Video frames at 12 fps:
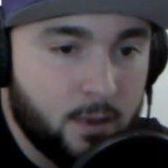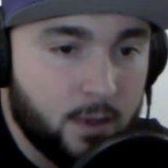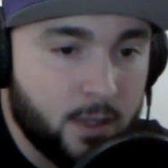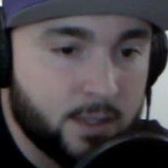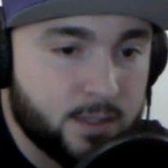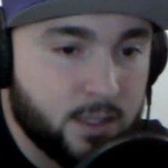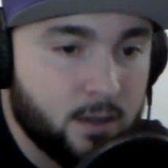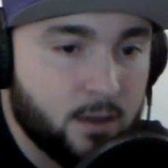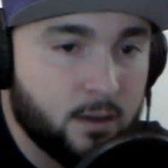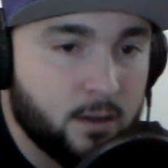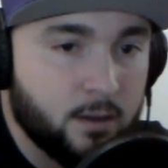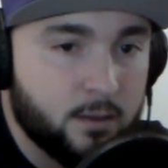it's
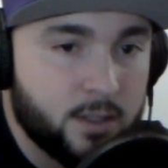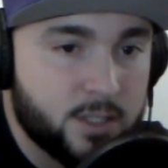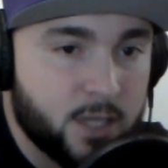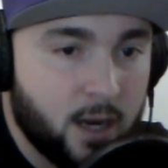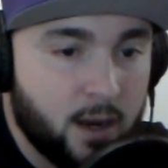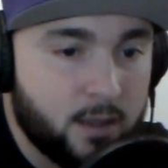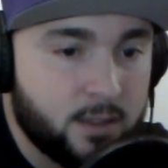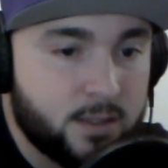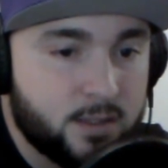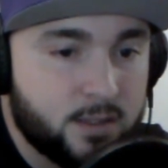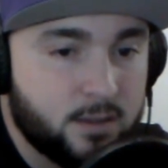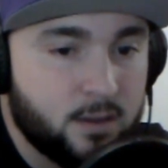the
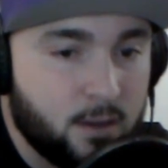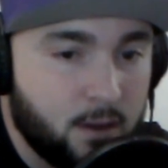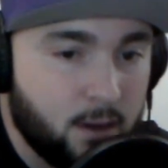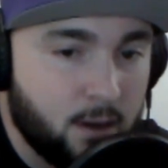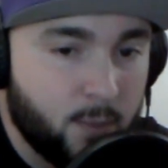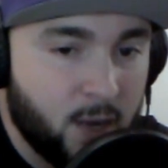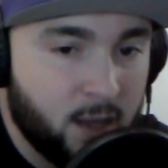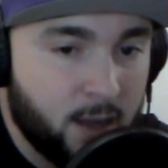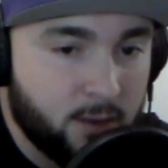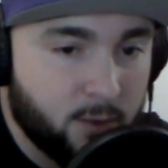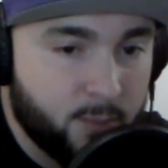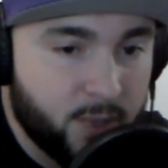Giants. I
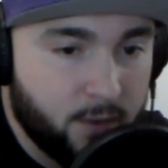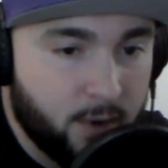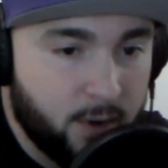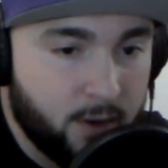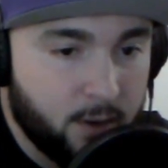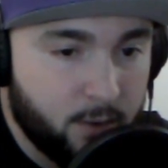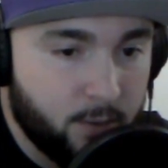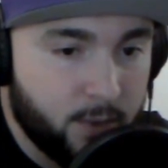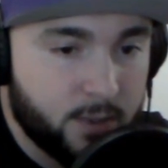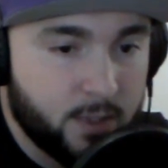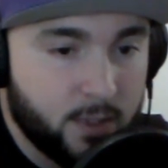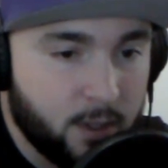like their pick right here
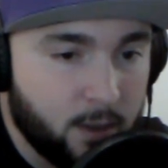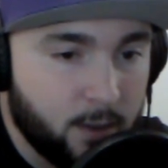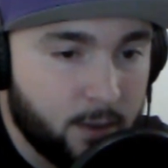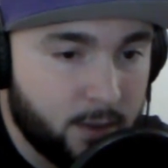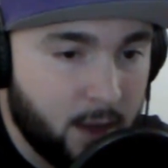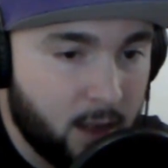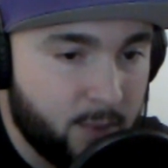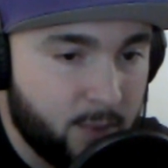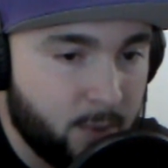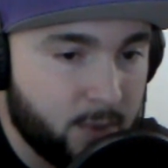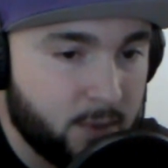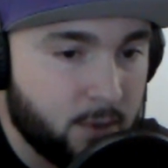with the
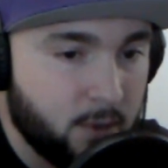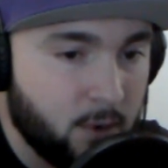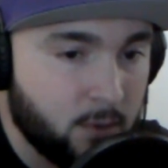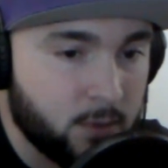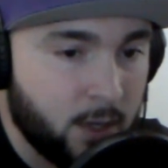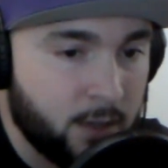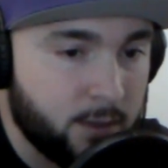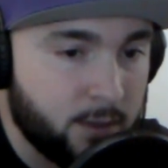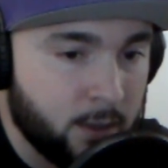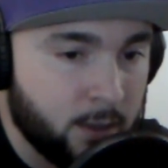Alabama O line,